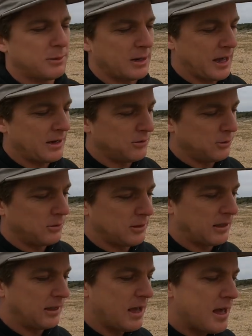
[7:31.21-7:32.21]
but I do
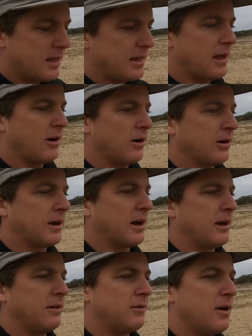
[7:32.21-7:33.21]
think they are
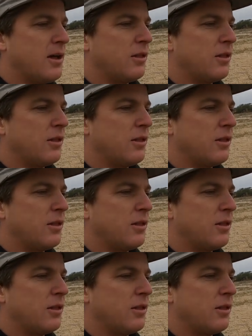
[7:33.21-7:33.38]
kind of